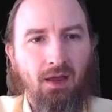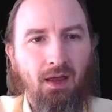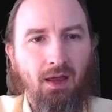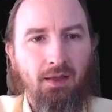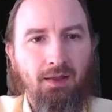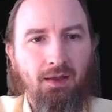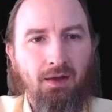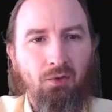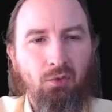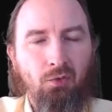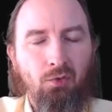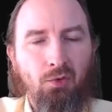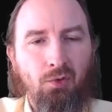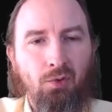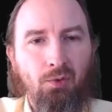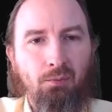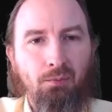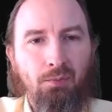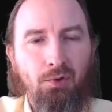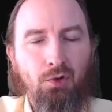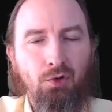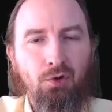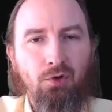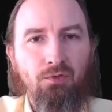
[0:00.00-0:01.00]
And that will
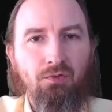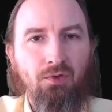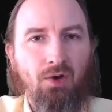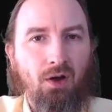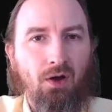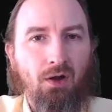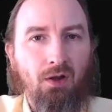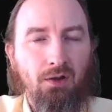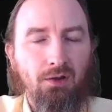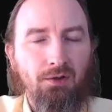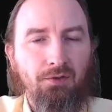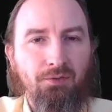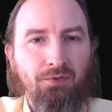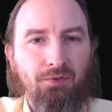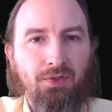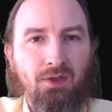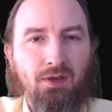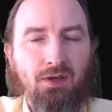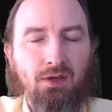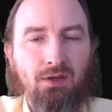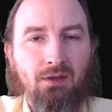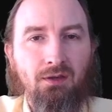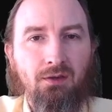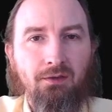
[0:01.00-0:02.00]
remove all of
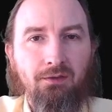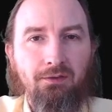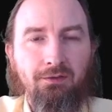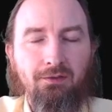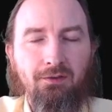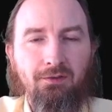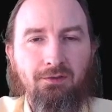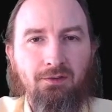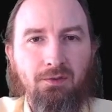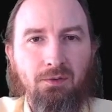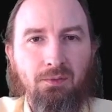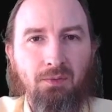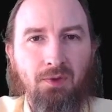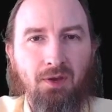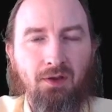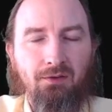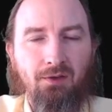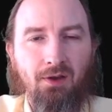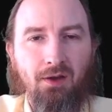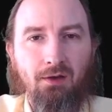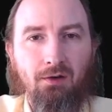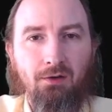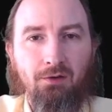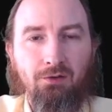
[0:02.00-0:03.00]
the system
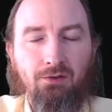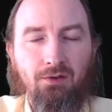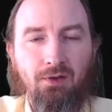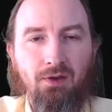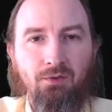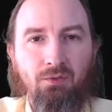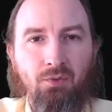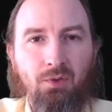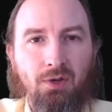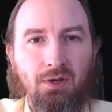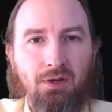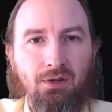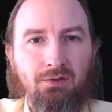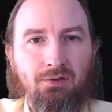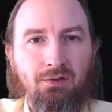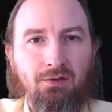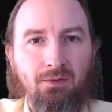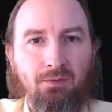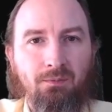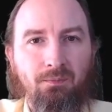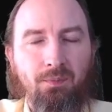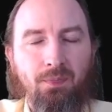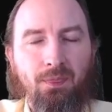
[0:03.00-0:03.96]
containers if we need to.